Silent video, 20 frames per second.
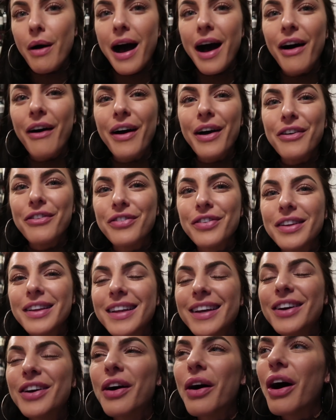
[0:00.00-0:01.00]
Wow, I feel
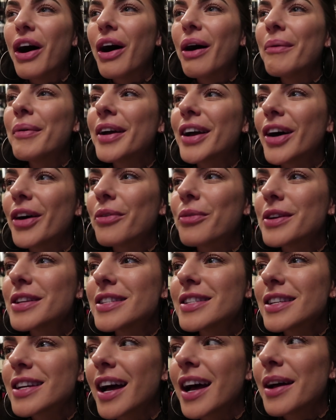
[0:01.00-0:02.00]
like, oh my God,
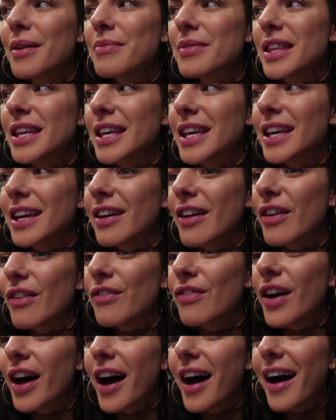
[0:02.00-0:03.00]
what's the guy I'm thinking
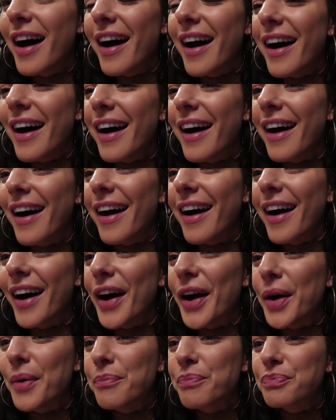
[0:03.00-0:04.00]
of?
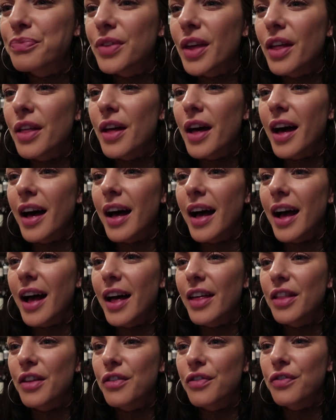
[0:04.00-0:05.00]
Um,
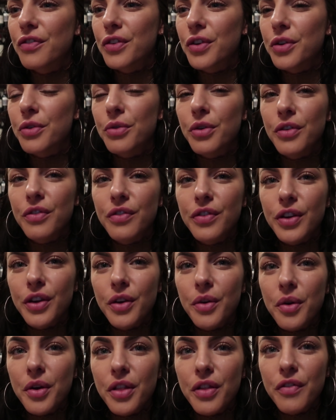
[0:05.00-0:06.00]
uh, the food
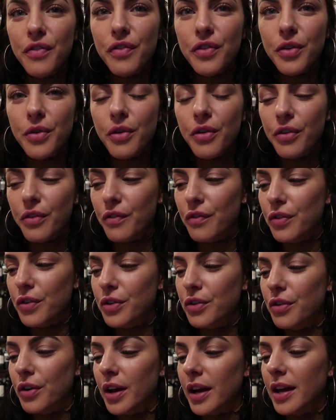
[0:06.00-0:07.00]
review or the food,
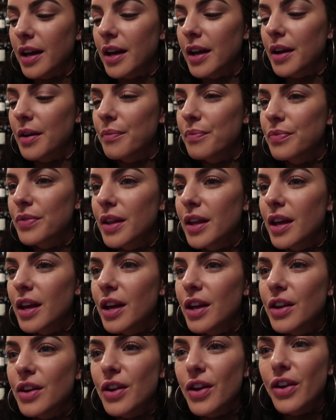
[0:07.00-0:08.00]
food critic. No,
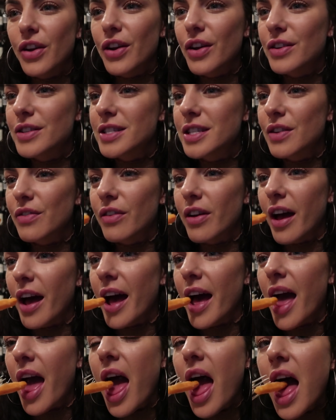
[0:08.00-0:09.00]
no, no, it's a different
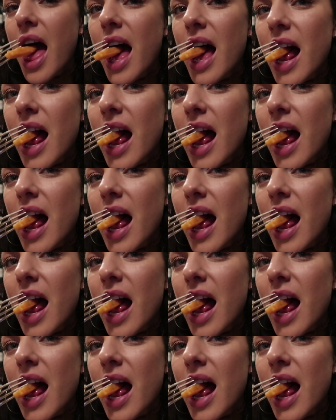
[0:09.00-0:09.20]
guy.